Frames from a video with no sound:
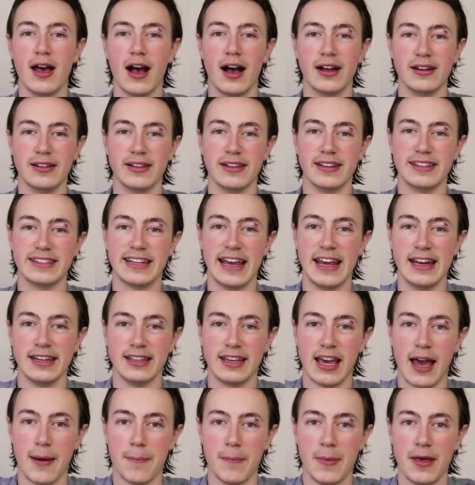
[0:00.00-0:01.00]
under the 10
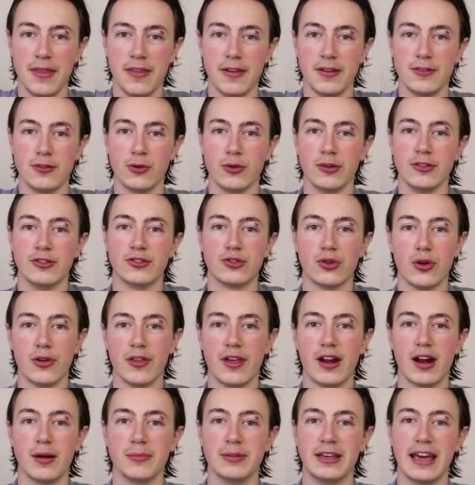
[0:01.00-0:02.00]
cap method to ensure
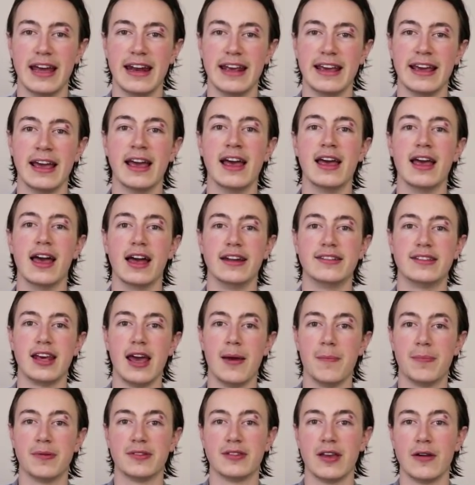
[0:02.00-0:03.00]
that I'm getting a
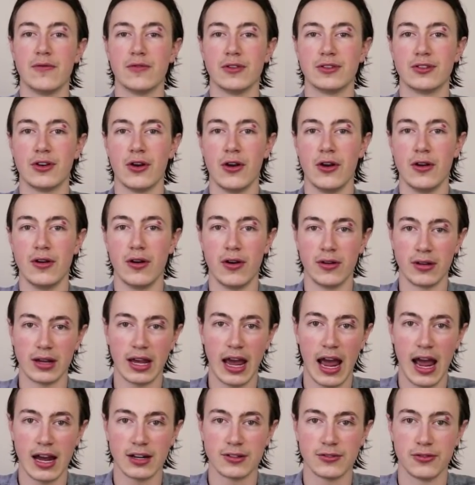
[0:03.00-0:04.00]
10% return on
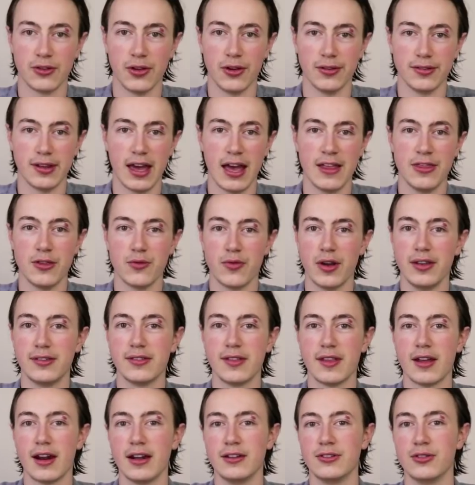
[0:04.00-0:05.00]
cash flows. And the
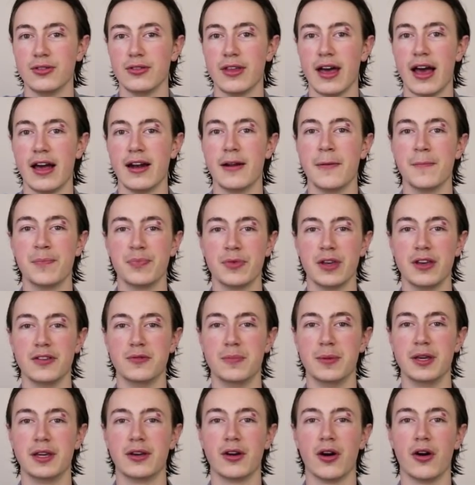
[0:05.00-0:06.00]
reason that I do that is
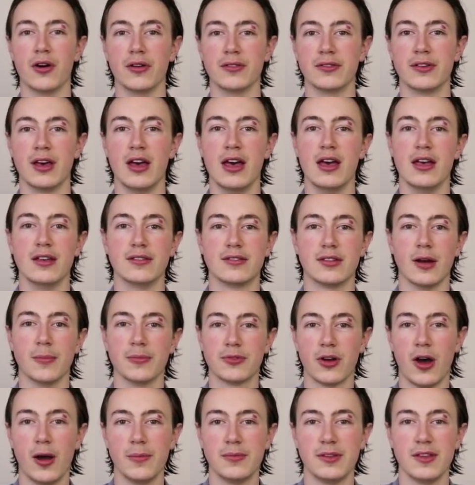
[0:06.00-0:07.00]
because
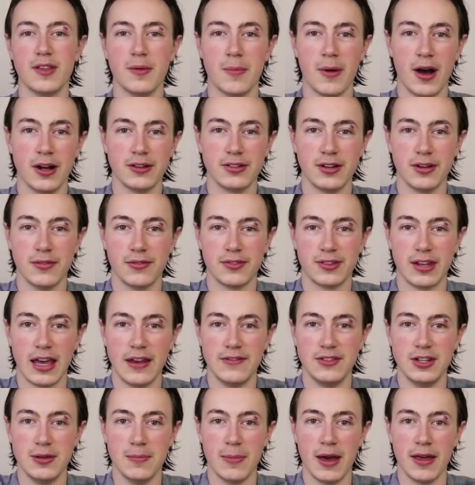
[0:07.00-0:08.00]
sometimes in the margin of
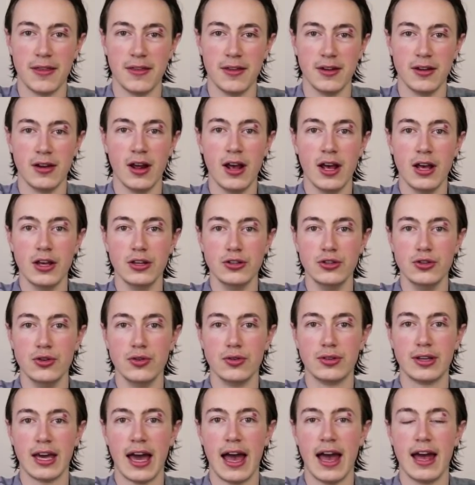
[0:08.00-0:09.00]
safety method,
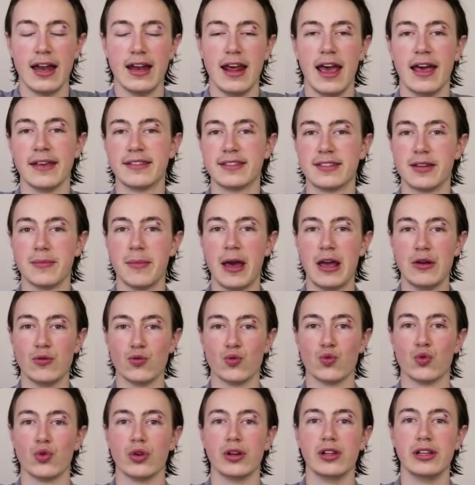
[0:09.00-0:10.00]
you can estimate
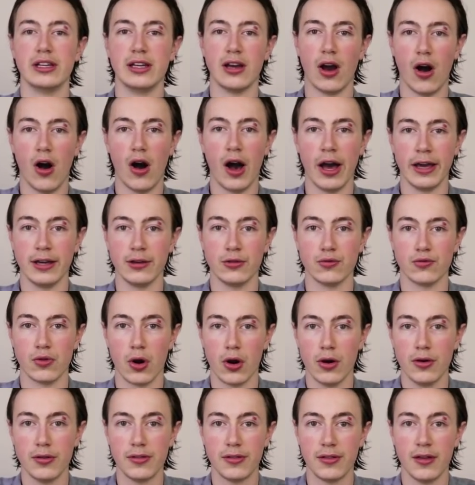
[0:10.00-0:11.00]
really high
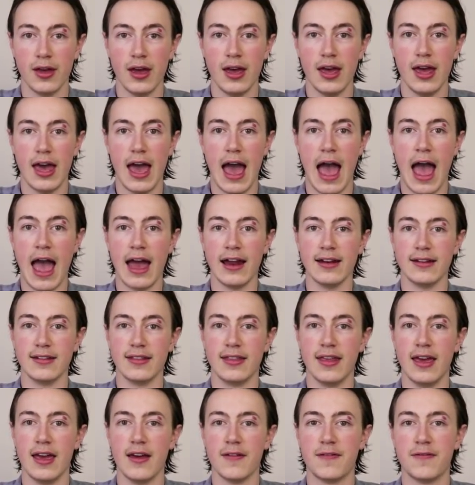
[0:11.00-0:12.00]
growth and
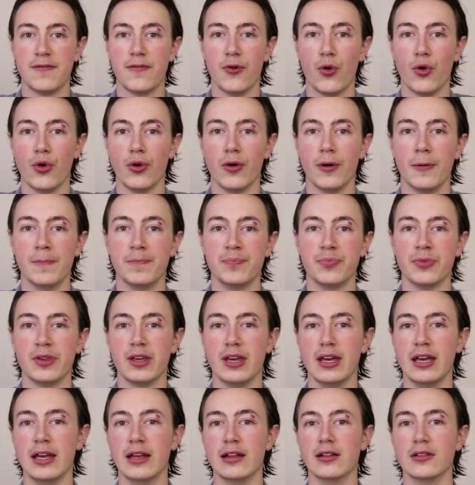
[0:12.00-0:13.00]
therefore
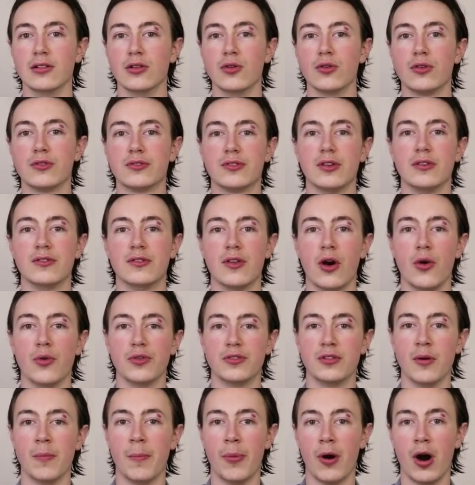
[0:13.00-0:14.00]
it looks as though
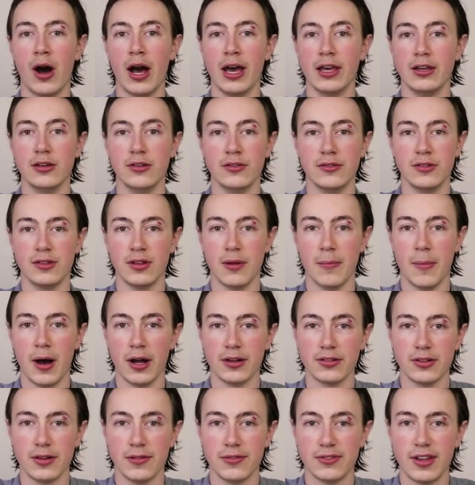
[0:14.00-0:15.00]
it's a buy using the
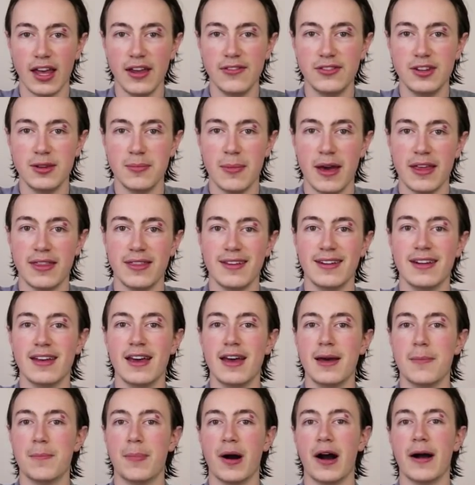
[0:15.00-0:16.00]
margin of safety method,
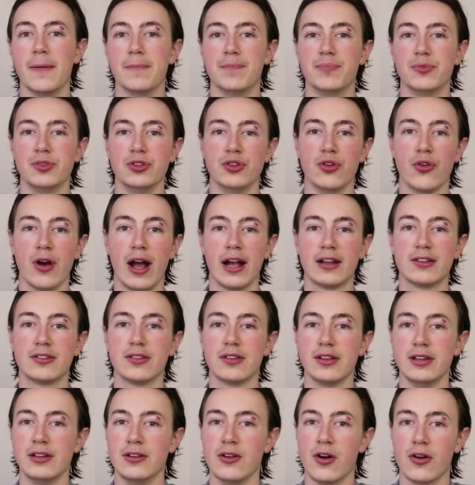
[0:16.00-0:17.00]
but you're
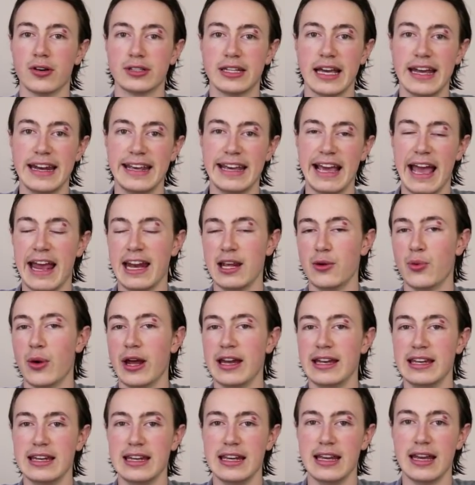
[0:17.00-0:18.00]
actually not getting anywhere
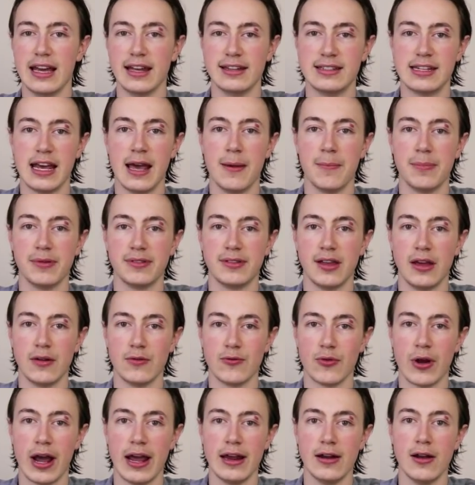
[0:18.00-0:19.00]
near a 10%
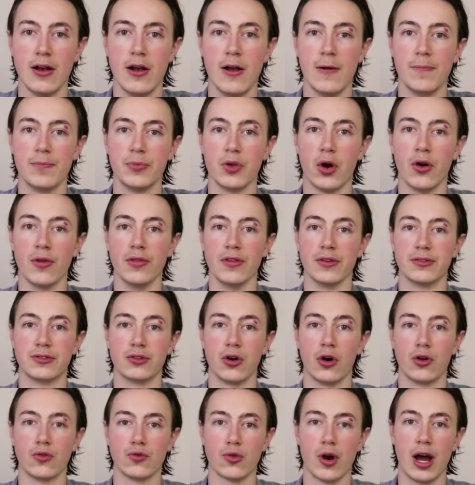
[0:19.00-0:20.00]
rate on the
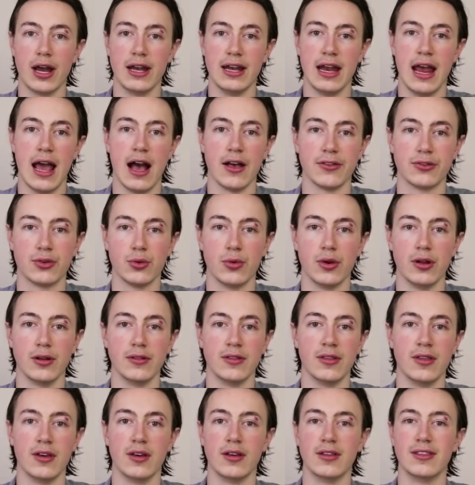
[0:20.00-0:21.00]
stock right now. So it,
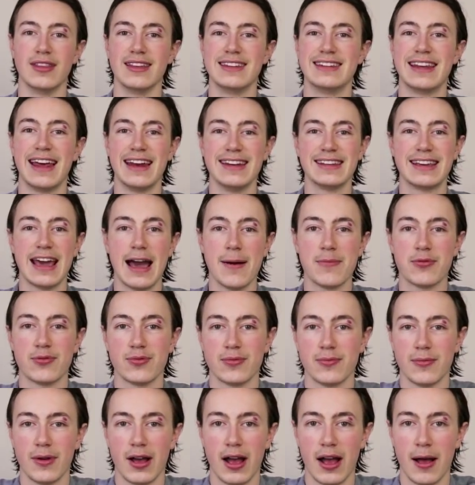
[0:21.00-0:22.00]
the the 10 cap
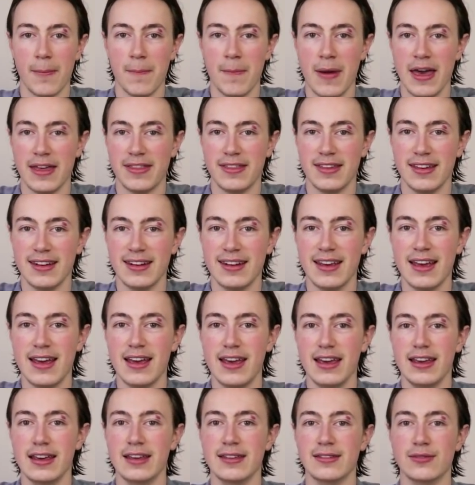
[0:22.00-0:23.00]
uh, method
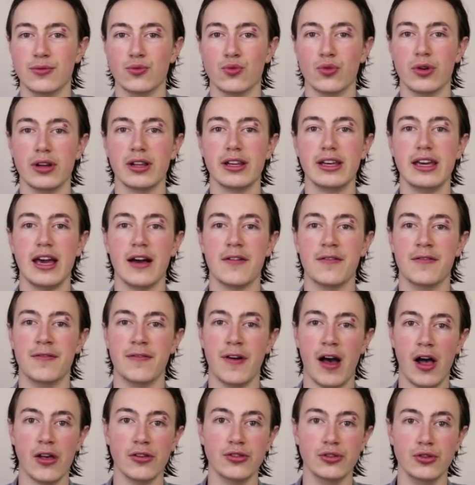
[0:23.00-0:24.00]
is really a
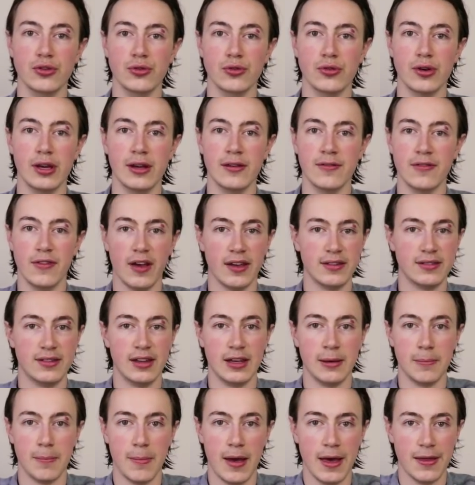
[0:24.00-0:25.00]
value
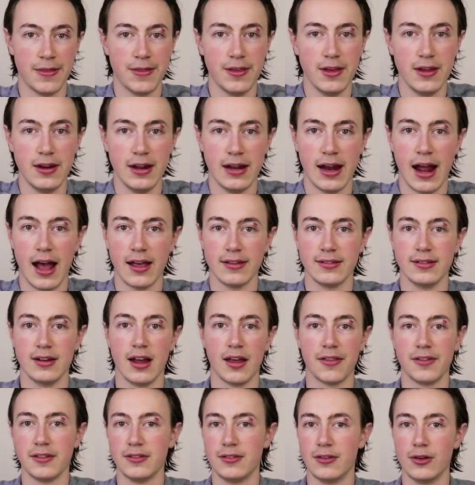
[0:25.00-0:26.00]
investing method. It has
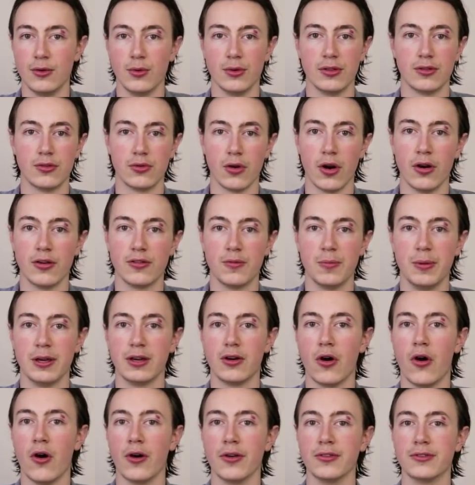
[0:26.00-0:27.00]
nothing to do with growth
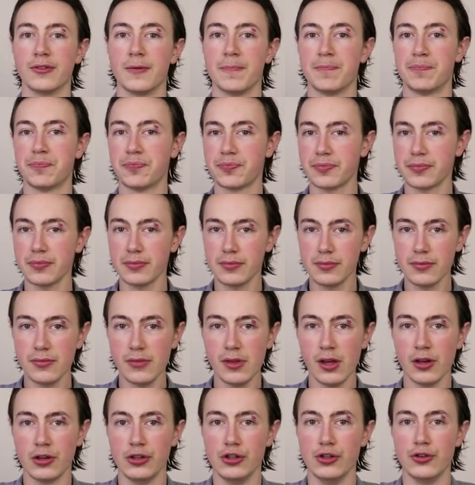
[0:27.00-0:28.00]
because
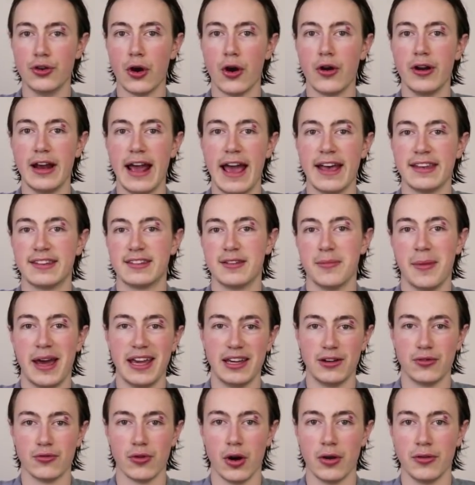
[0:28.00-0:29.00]
you don't
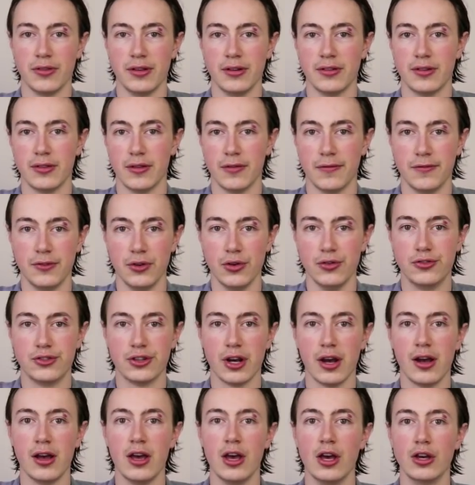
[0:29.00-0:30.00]
estimate growth into the
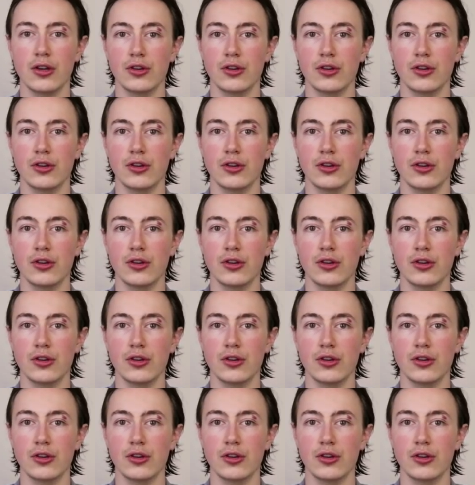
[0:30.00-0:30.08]
future.